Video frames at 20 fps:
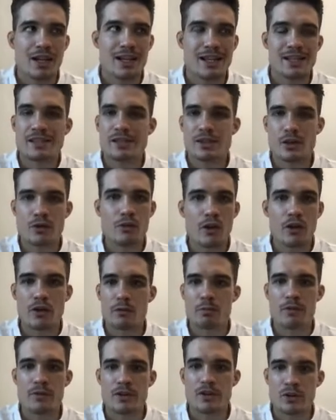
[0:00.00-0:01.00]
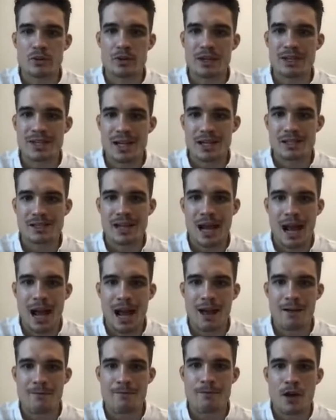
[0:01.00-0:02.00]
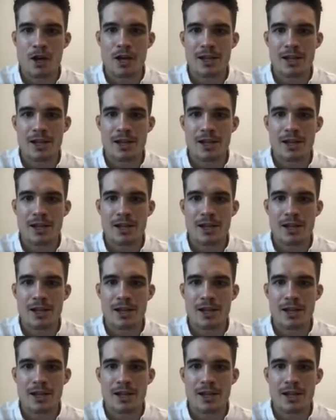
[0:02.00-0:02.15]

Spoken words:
still very provincial. He doesn't have